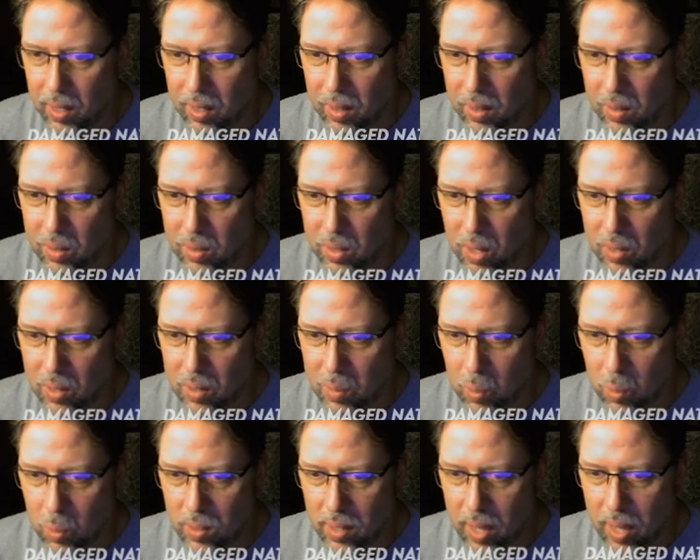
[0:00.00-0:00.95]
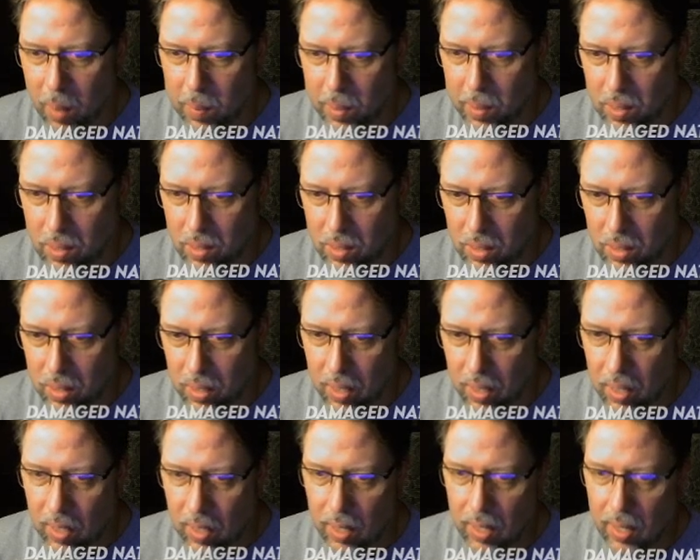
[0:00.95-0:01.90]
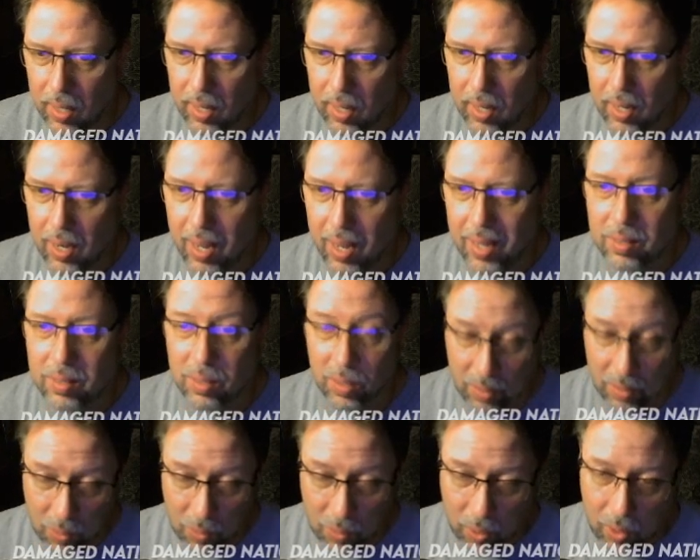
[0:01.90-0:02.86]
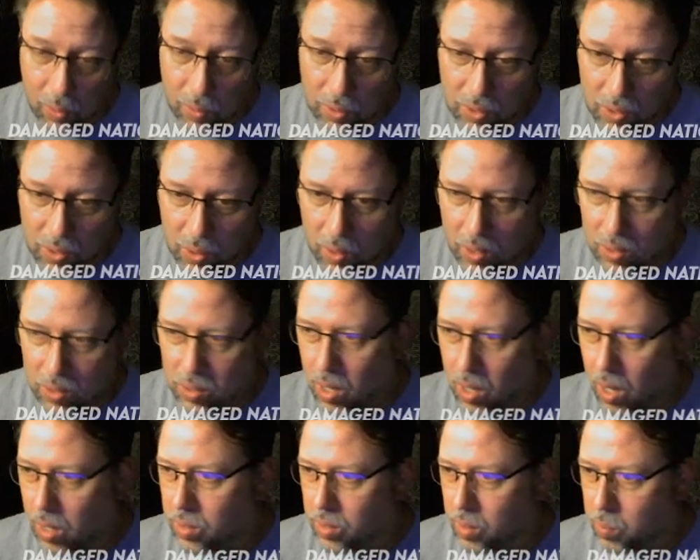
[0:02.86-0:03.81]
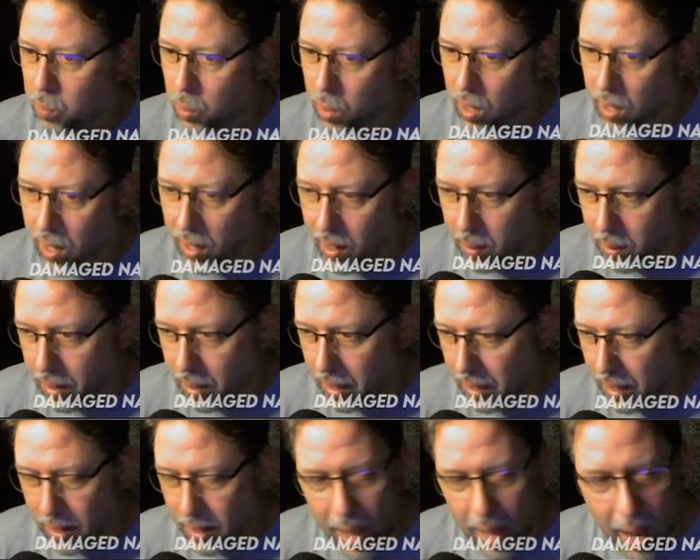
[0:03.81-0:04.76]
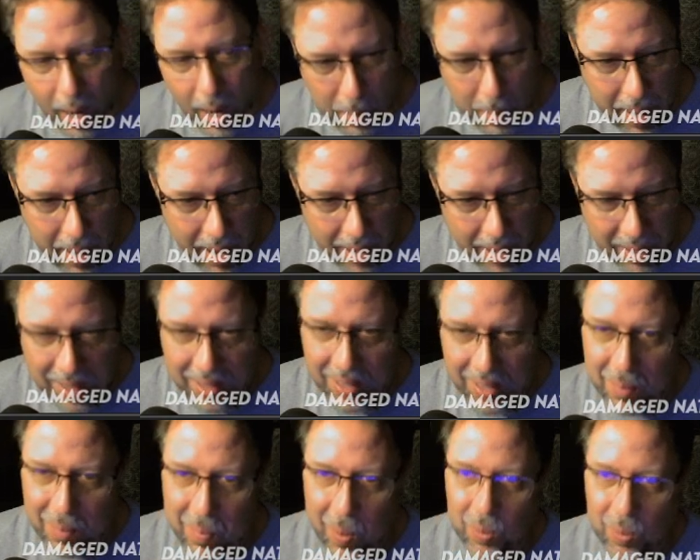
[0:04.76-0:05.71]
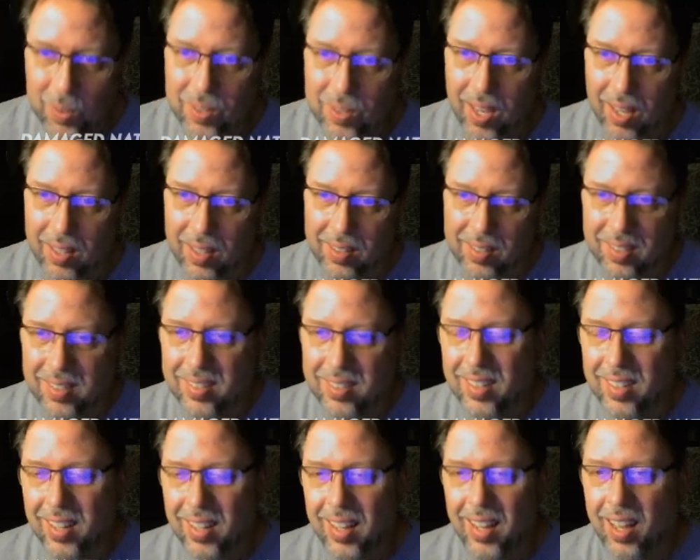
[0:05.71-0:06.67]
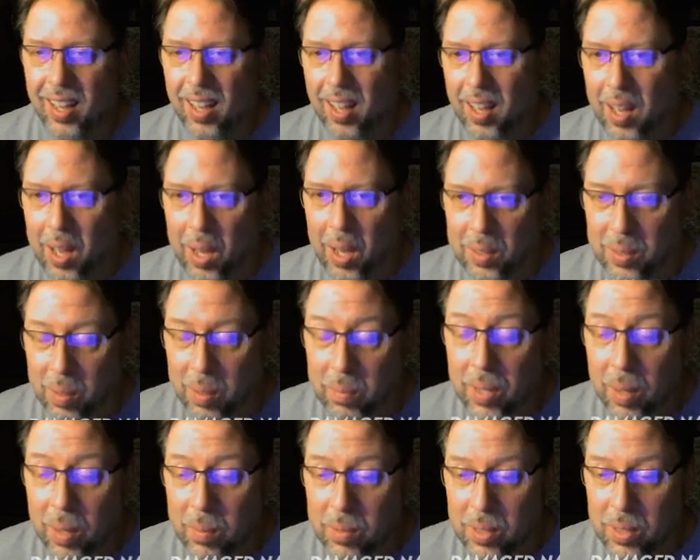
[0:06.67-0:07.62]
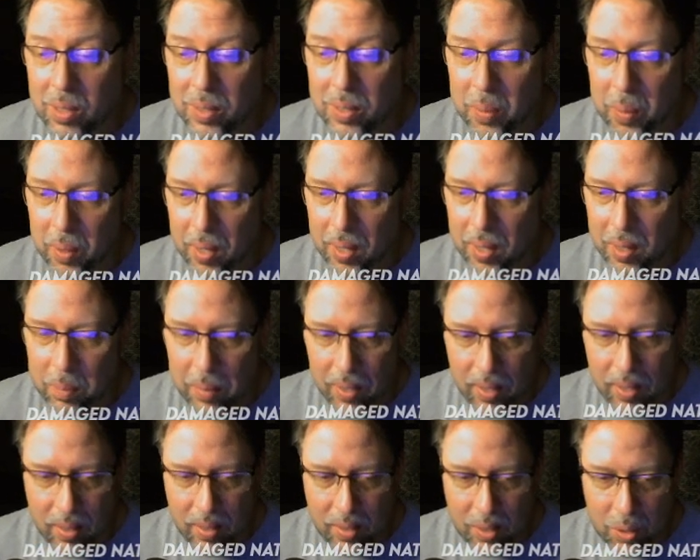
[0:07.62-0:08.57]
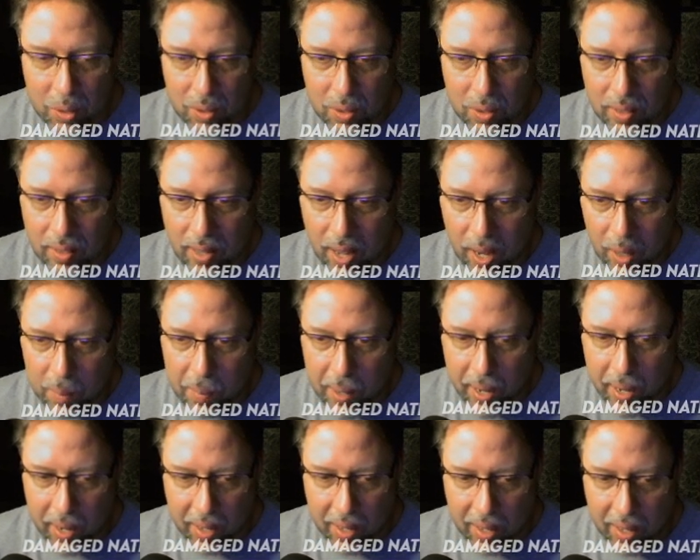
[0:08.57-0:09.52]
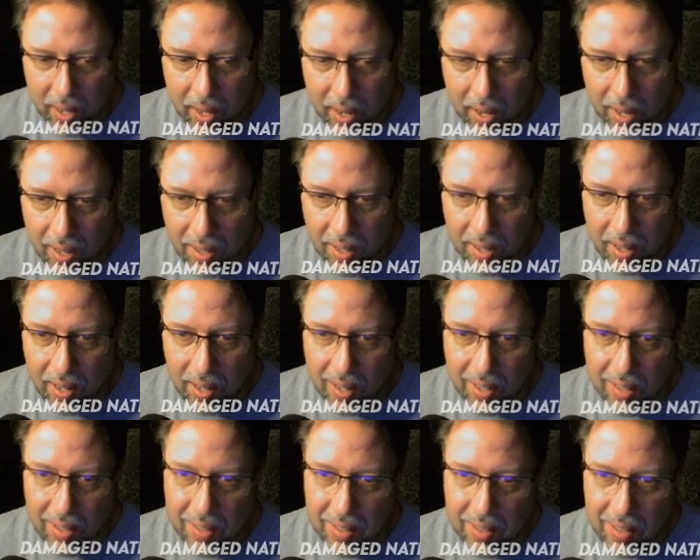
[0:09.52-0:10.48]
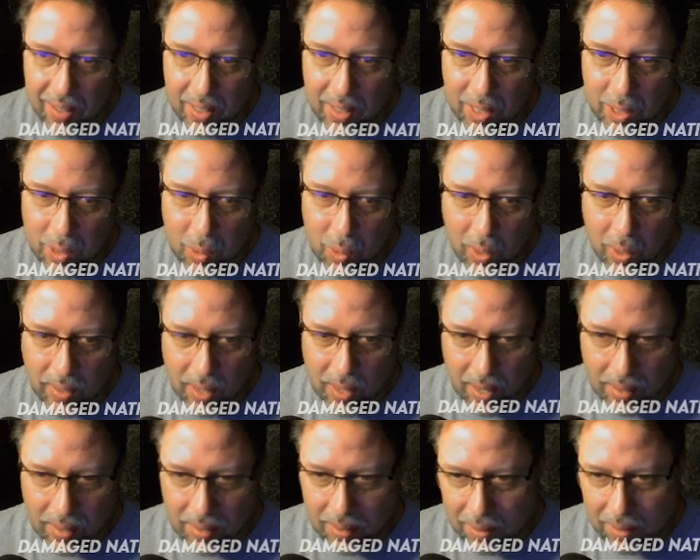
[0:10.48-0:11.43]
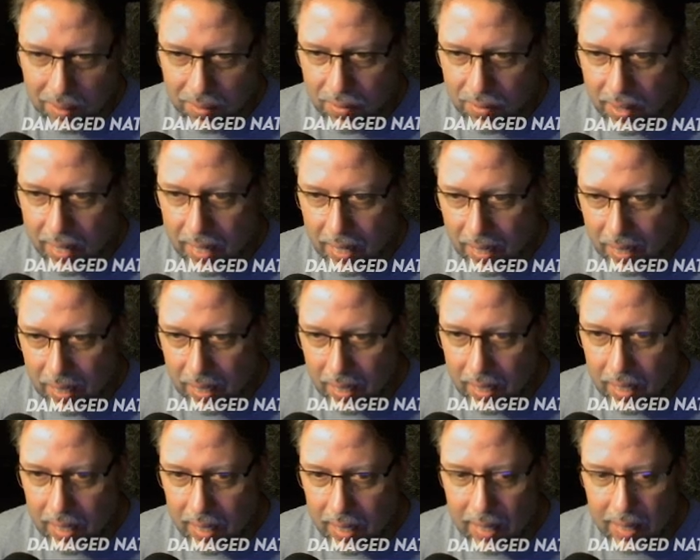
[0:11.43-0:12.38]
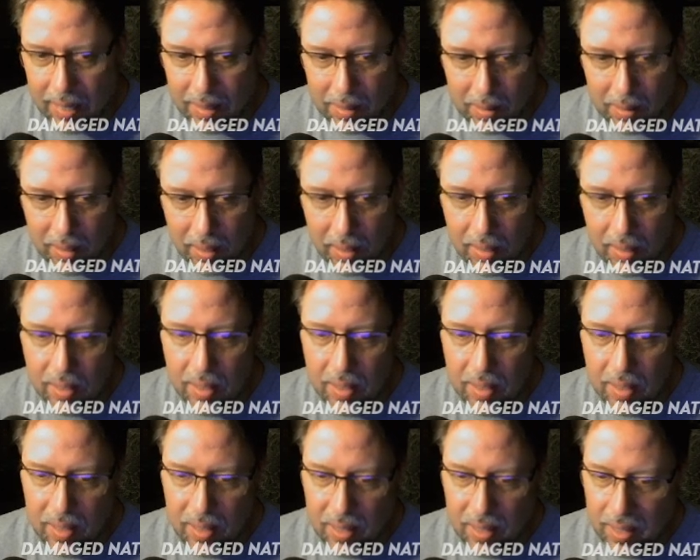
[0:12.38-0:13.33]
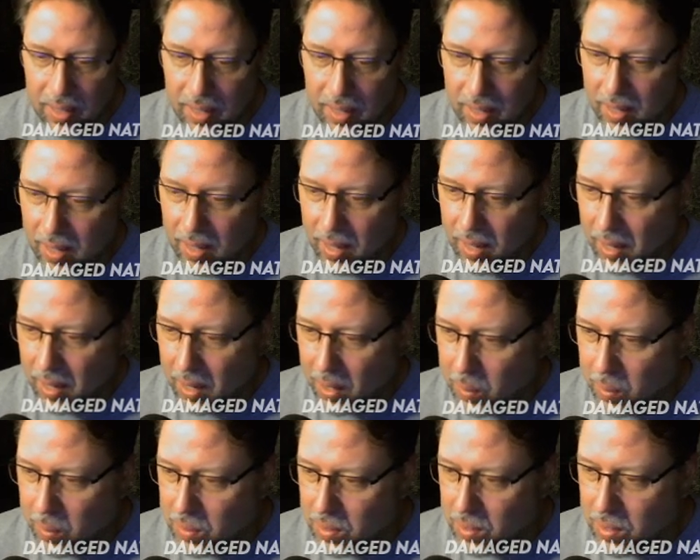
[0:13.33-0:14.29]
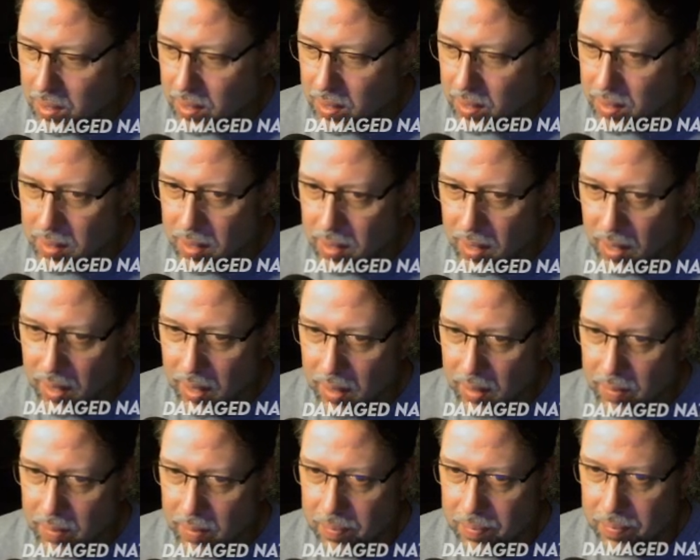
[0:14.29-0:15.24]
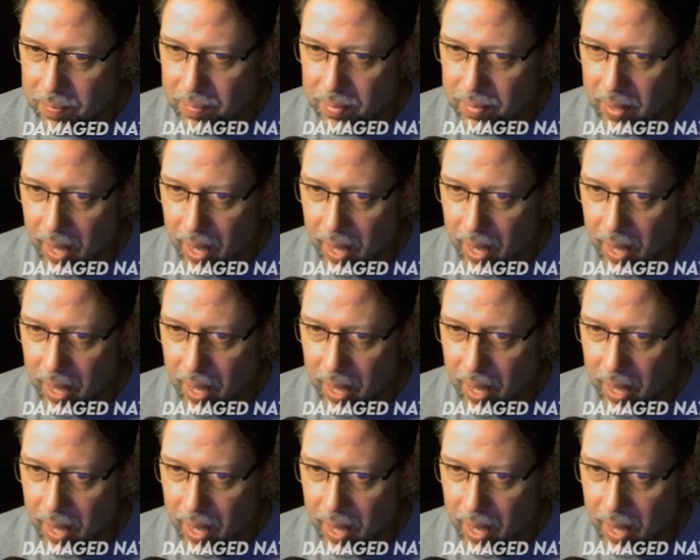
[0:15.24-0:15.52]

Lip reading: causing more damage. In essence, what it was doing is causing more knockback in most cases. Sometimes disorient, but usually knockback. And so I was constantly fighting against it. And it was just, yeah,